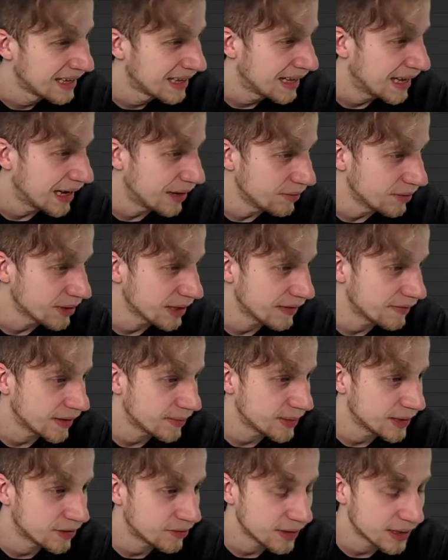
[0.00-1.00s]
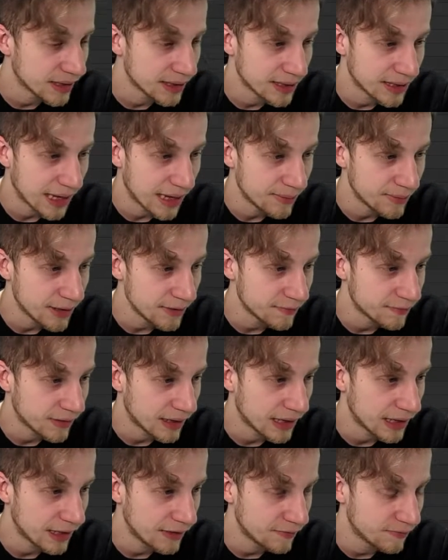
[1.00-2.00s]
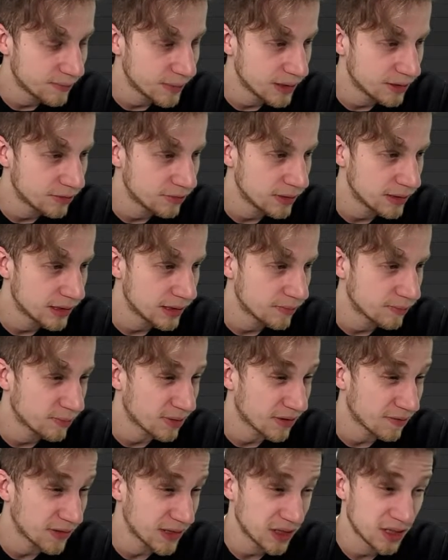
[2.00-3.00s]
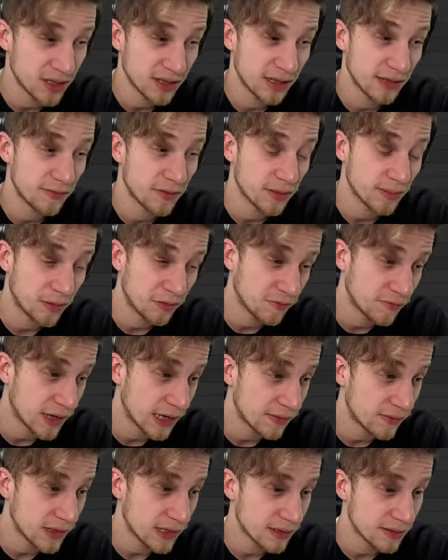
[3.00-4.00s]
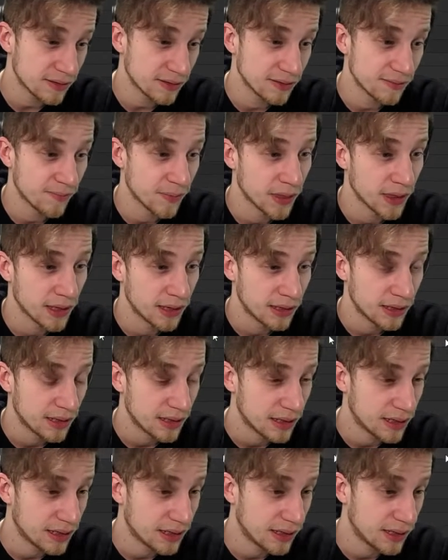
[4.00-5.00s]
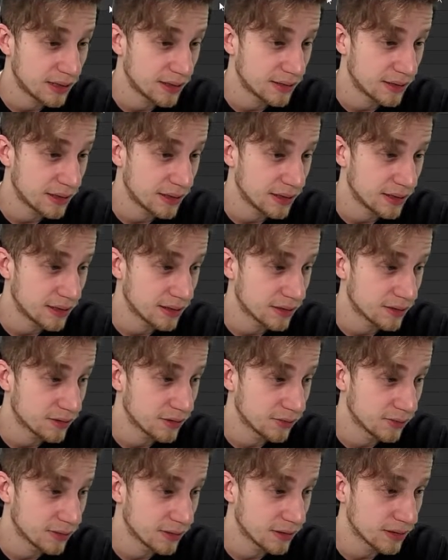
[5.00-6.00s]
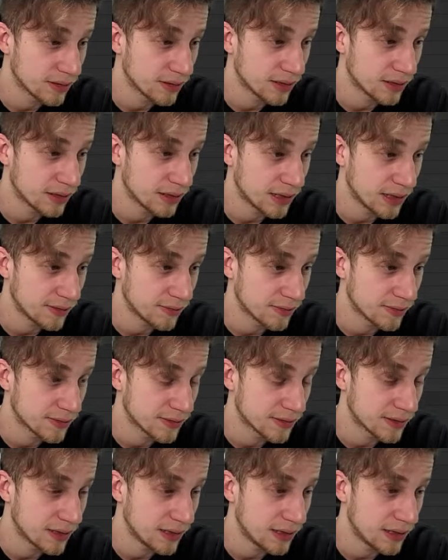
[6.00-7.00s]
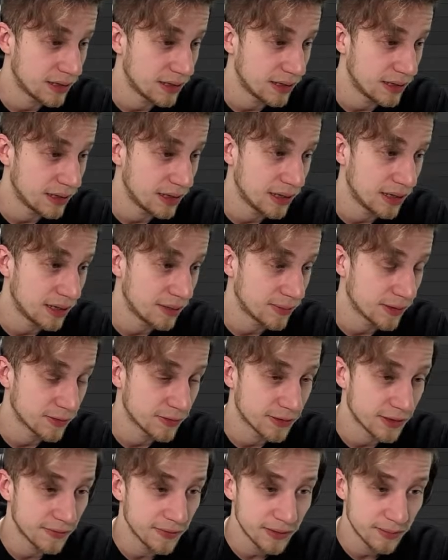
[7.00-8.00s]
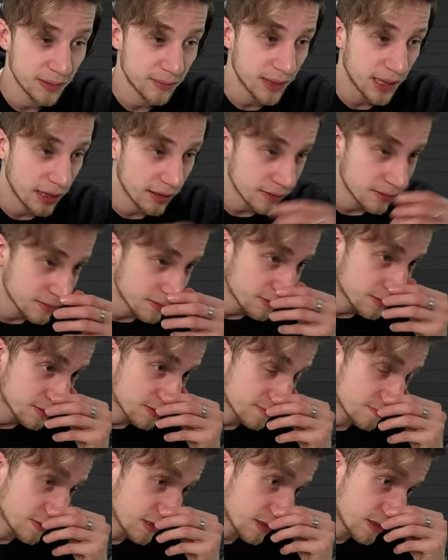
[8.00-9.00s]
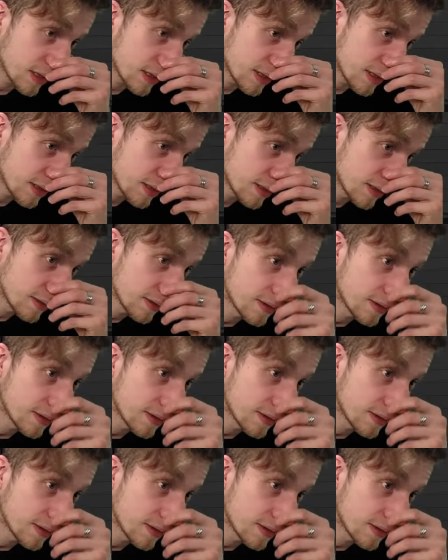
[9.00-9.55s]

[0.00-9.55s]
How long have I been doing a game dev? I have been doing it professionally for about 5 years. Then total, I would say about 7, maybe 8, something like that.